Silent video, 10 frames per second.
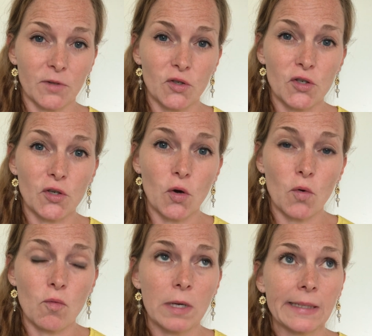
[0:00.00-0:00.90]

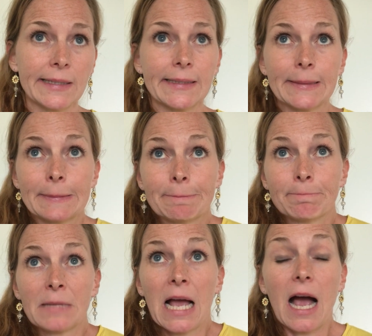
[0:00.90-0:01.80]
So
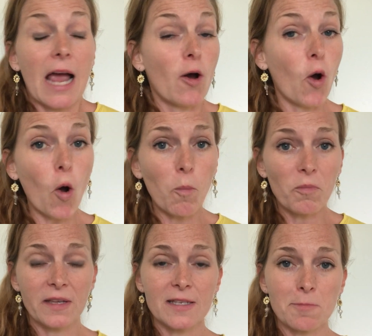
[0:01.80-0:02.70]
I
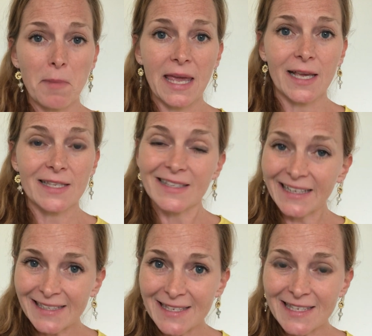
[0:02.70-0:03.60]
hope this makes
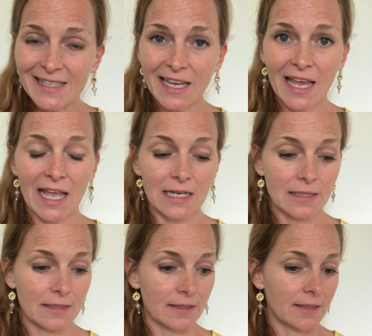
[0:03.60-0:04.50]
sense,
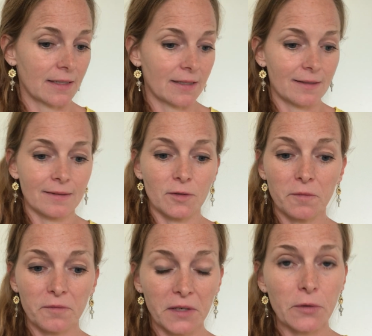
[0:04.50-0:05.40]
and you're
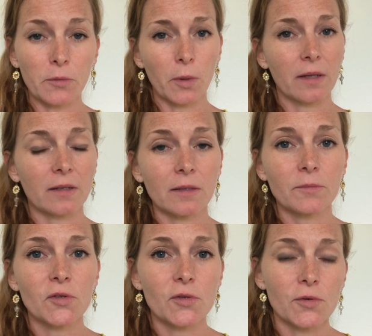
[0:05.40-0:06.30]
very
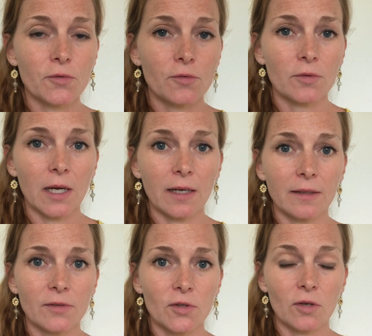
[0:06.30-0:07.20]
welcome to
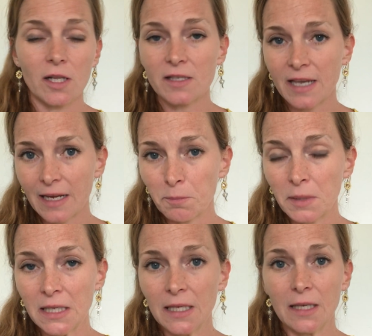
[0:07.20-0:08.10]
contact
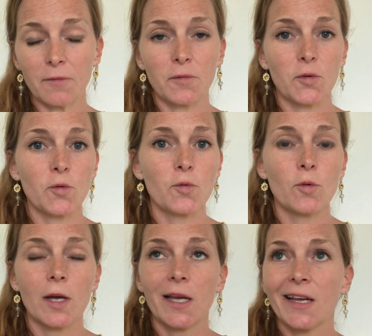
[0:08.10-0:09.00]
me if
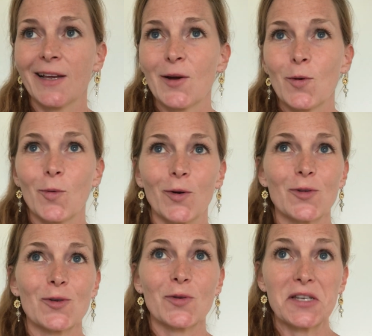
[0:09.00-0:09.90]
you
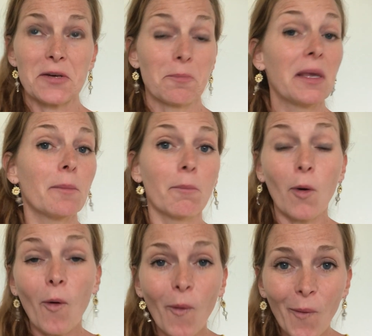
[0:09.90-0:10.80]
want to hear me
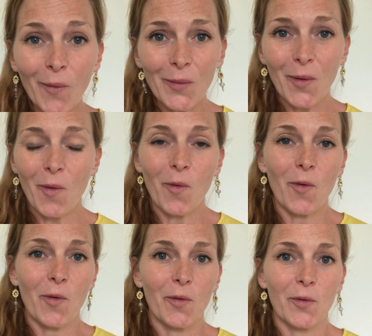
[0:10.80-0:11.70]
more,
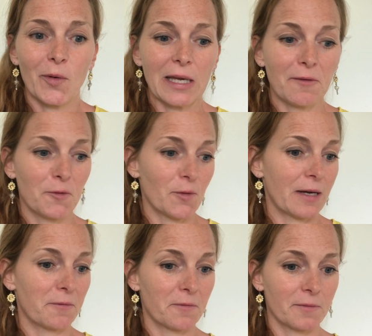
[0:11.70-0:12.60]
or if you have